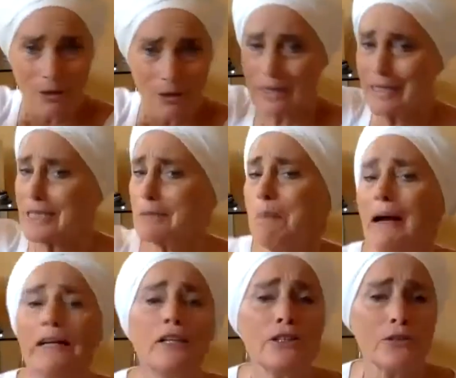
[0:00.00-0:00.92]
are
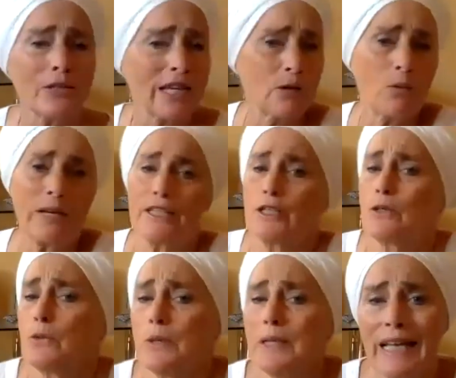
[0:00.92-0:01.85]
inspired and you can't wait to
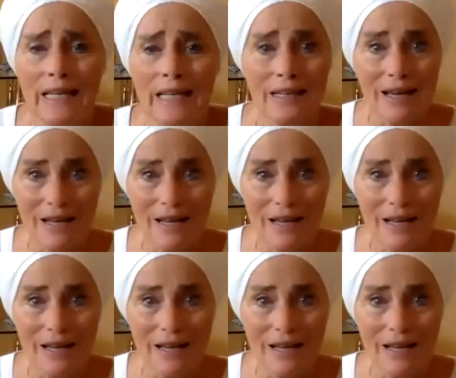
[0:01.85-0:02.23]
create?